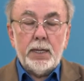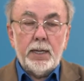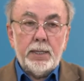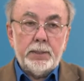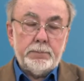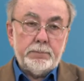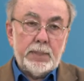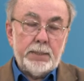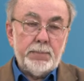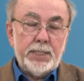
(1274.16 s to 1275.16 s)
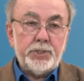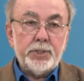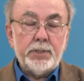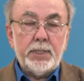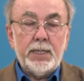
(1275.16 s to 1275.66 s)
I
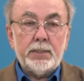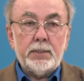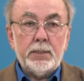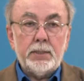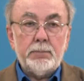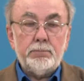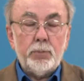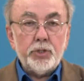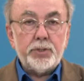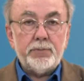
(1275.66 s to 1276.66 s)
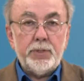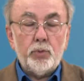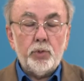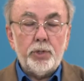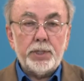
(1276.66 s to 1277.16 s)
mentioned that most of the
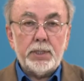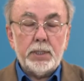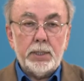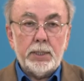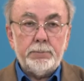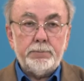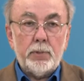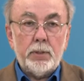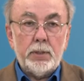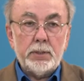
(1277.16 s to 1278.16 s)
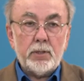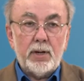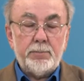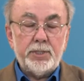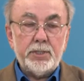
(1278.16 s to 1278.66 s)
work on
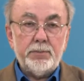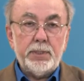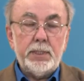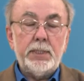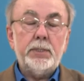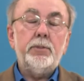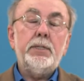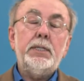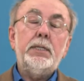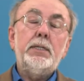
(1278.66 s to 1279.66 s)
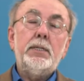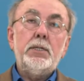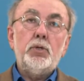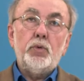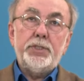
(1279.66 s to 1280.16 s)
collaborative inquiry
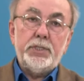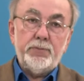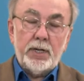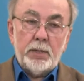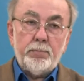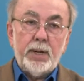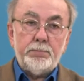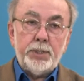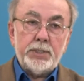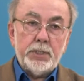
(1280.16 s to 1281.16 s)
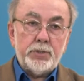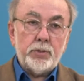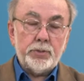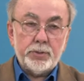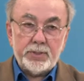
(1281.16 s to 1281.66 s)
was developed by British
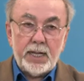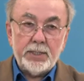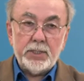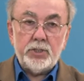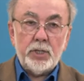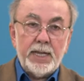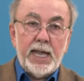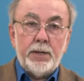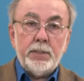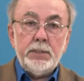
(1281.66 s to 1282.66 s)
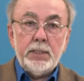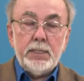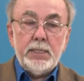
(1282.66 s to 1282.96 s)
social scientist John Heron,